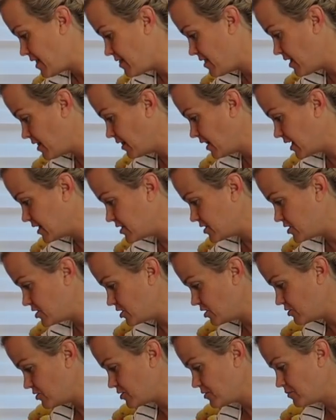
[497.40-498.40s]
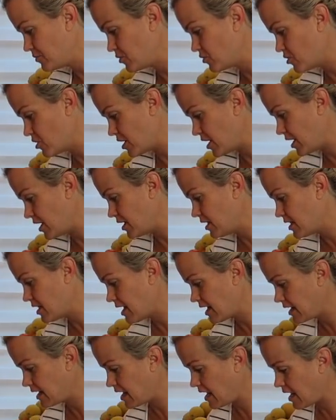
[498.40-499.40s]
And then let's do some green
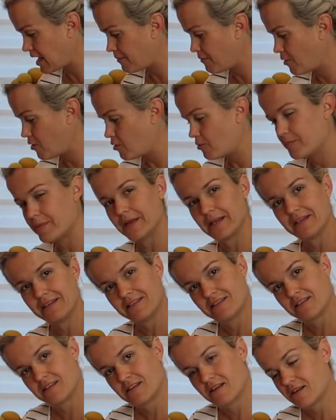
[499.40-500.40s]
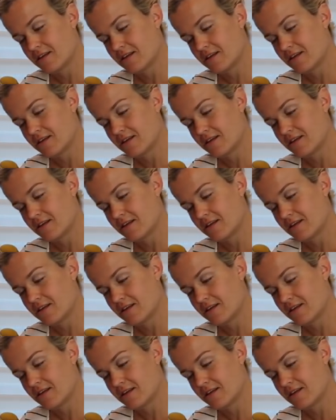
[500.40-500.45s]
that came opened.